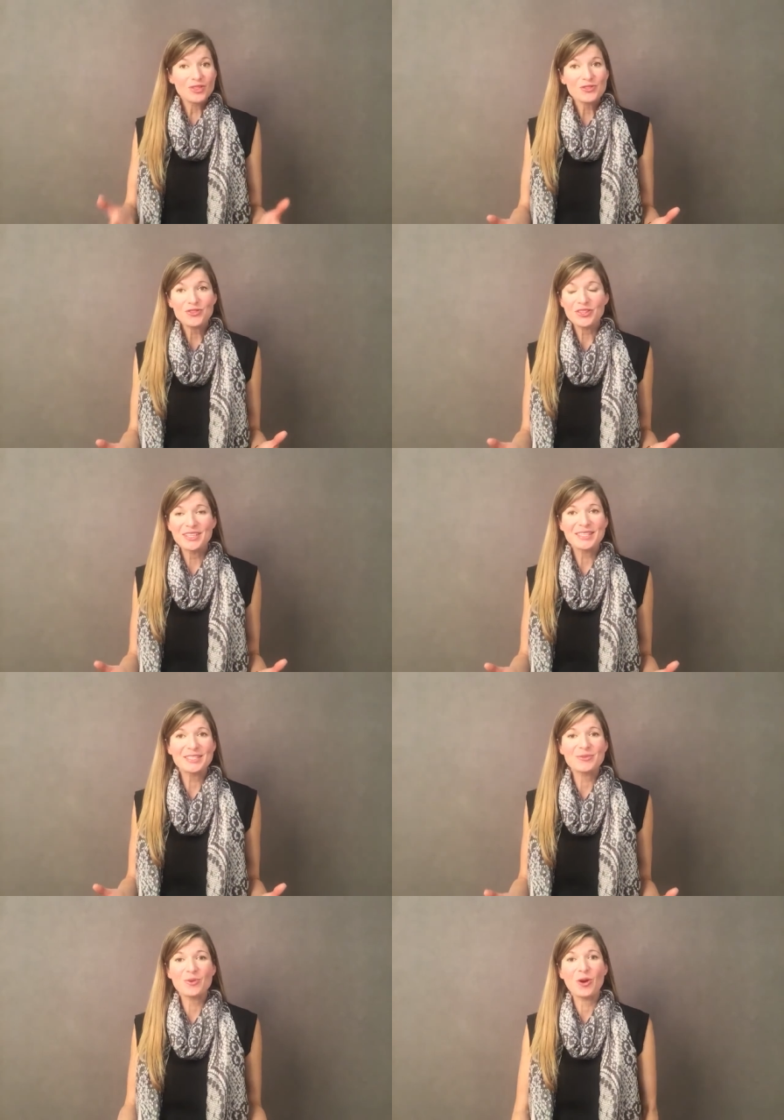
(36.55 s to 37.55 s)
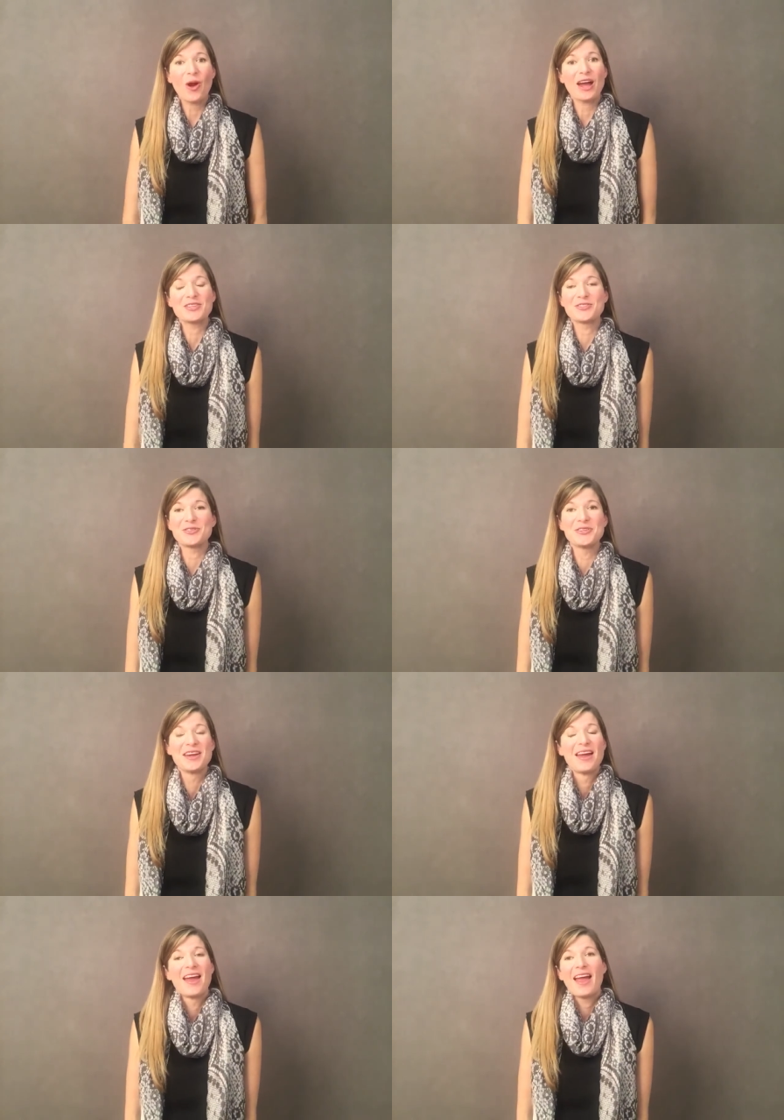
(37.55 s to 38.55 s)
So this is what I do,
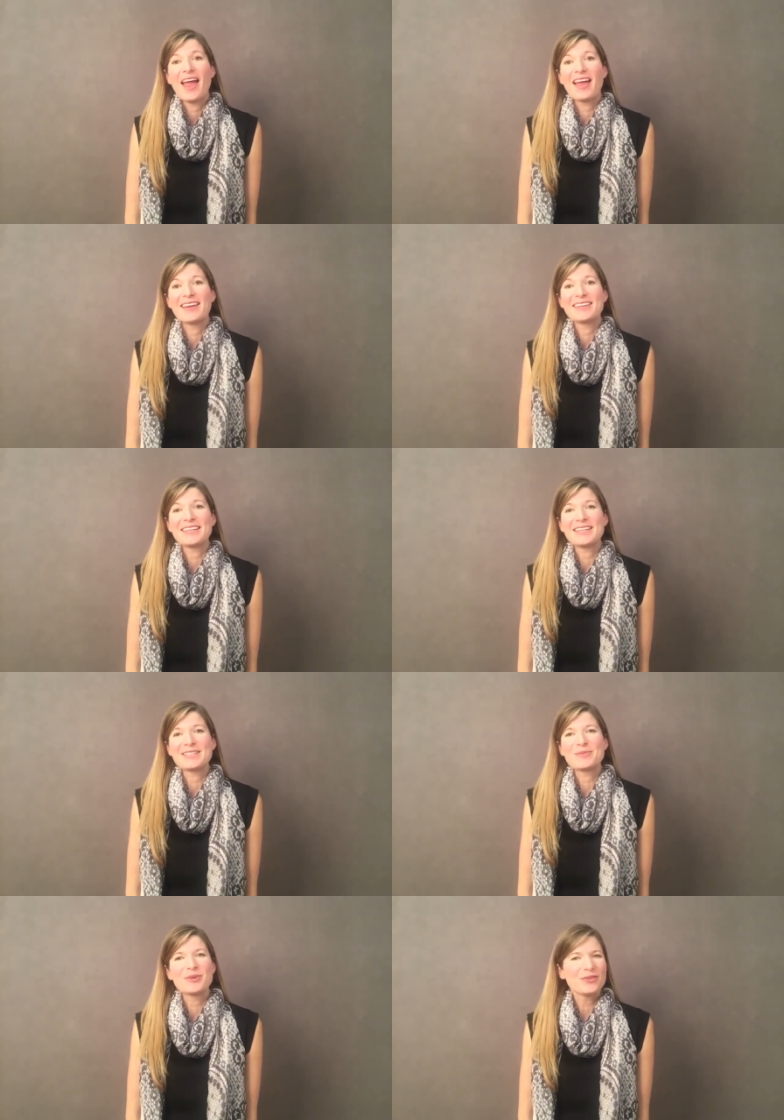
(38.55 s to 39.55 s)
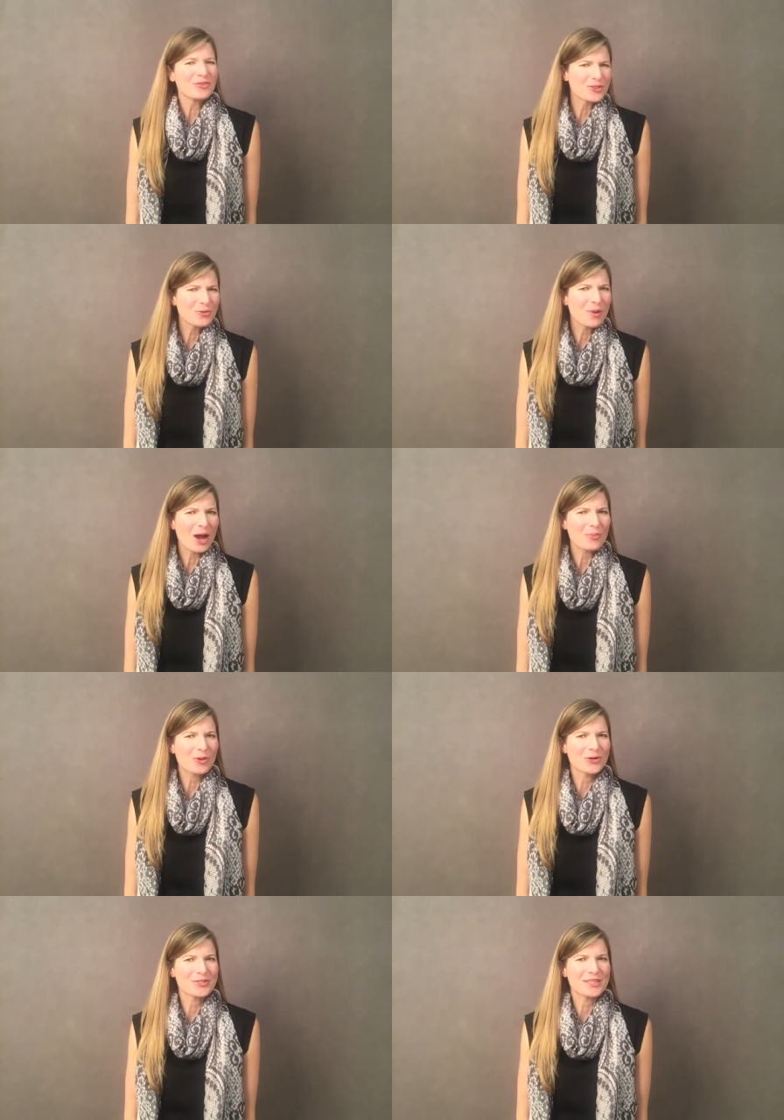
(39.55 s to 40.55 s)
and it's a bit of a two-part
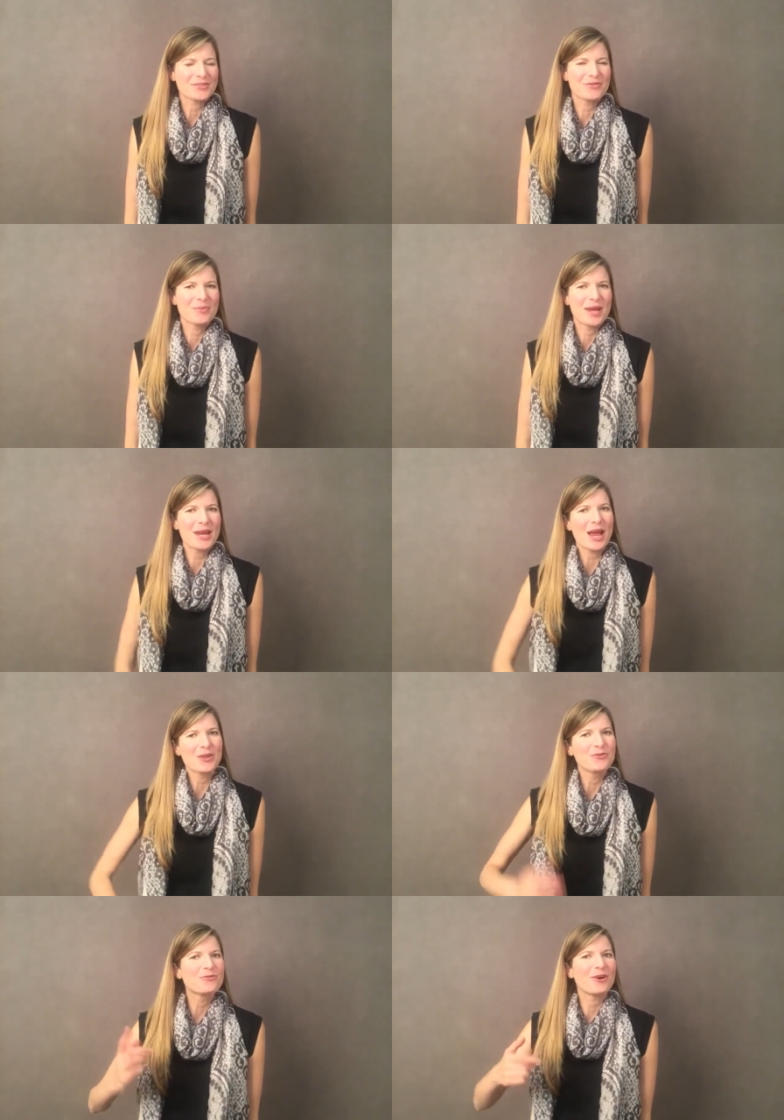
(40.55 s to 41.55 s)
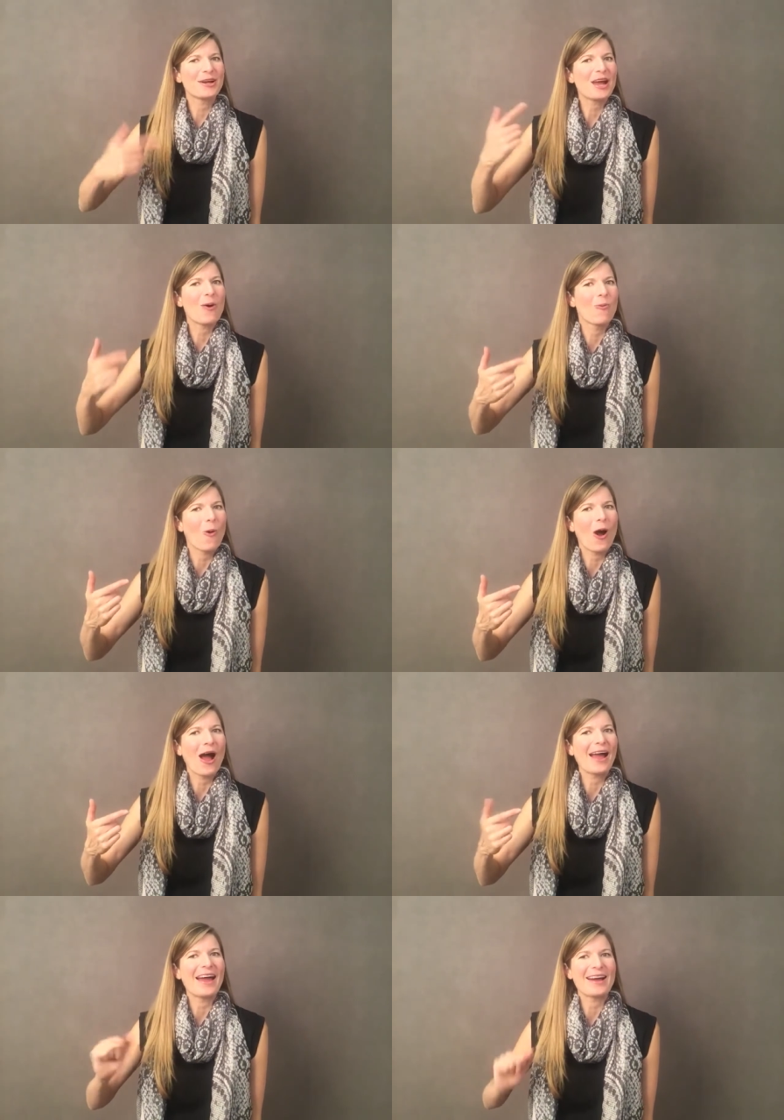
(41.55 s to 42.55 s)
process for me, and you'll find out
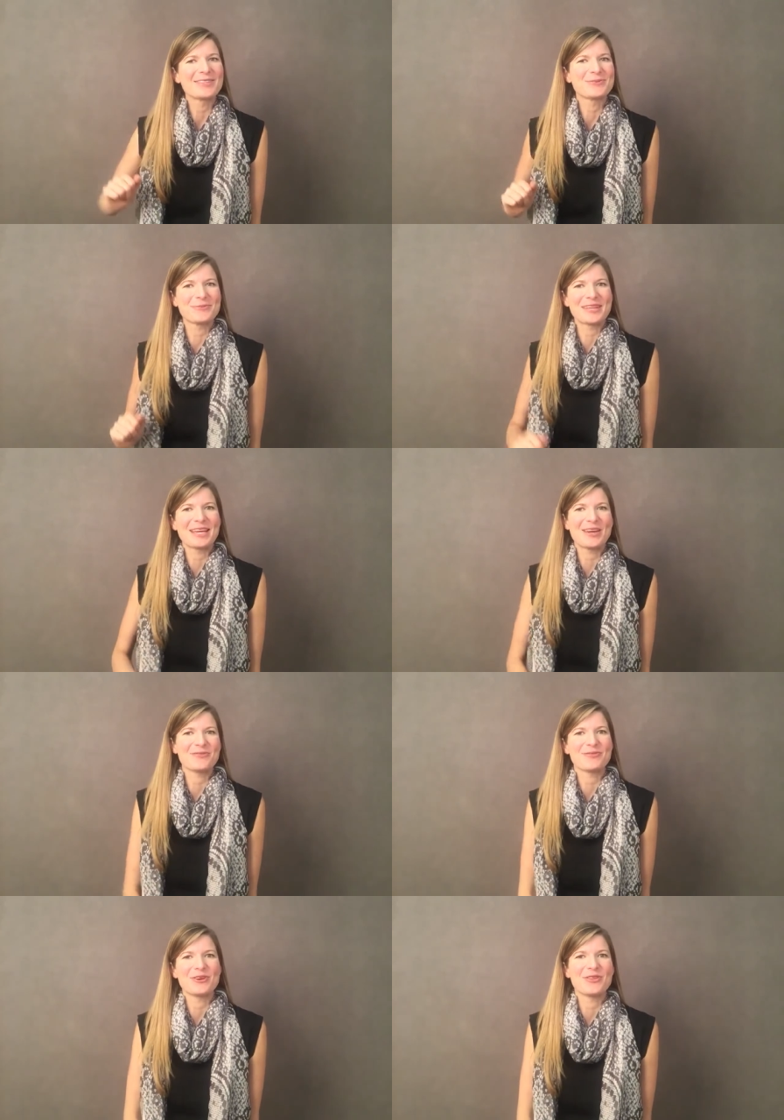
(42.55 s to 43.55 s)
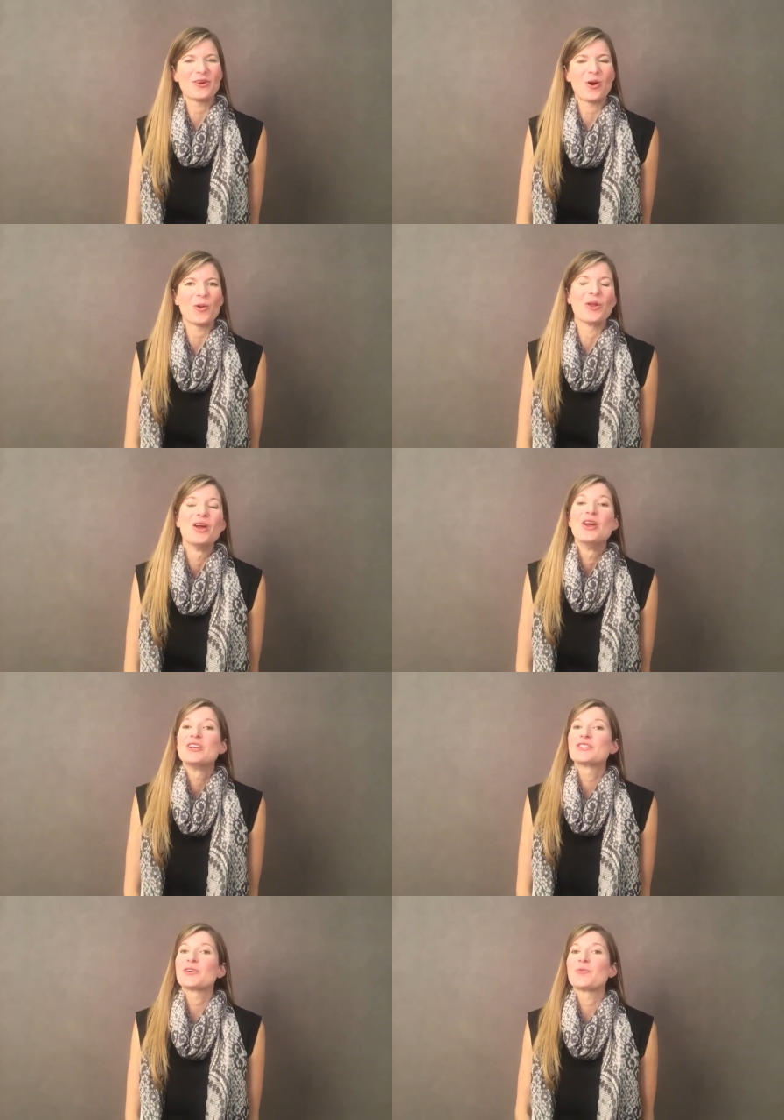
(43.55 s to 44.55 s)
why as we get further on.
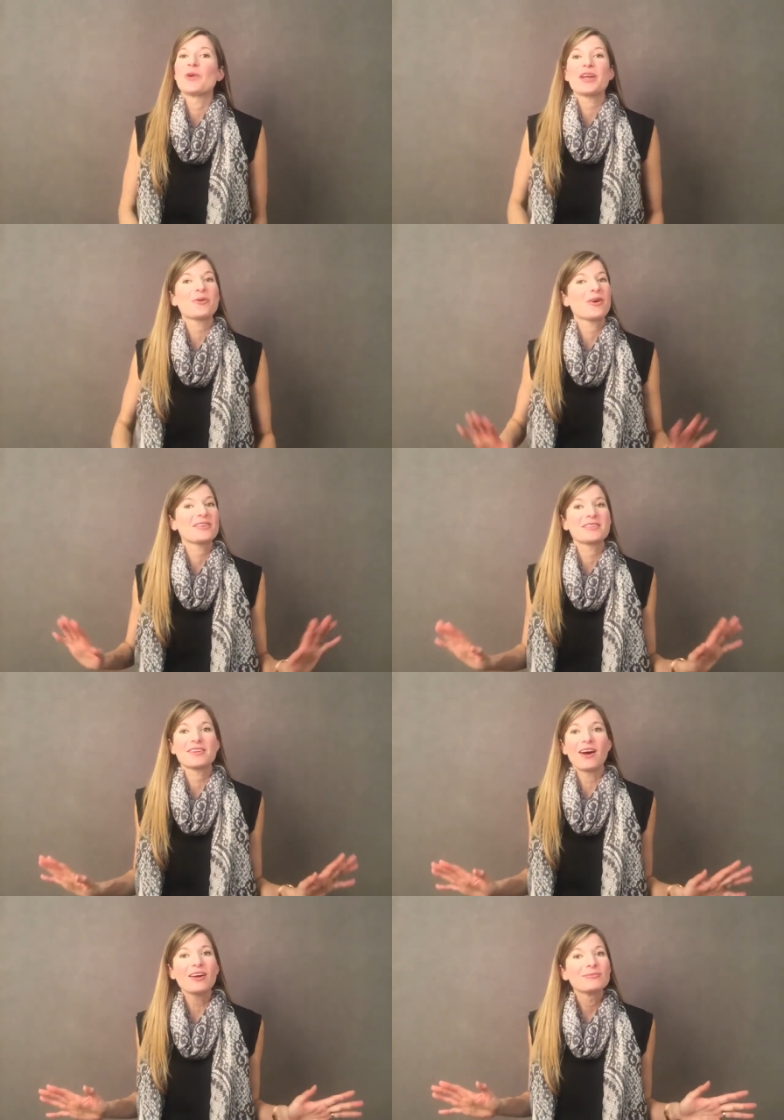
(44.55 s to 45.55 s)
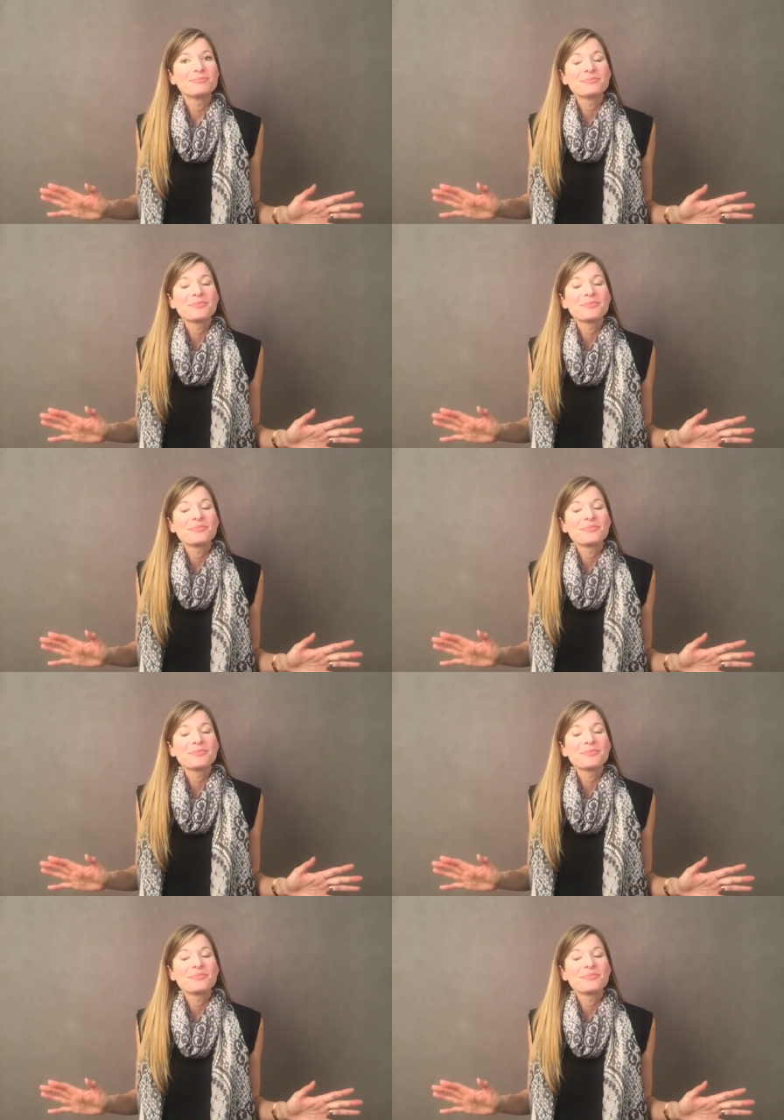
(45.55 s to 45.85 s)
So where do I start?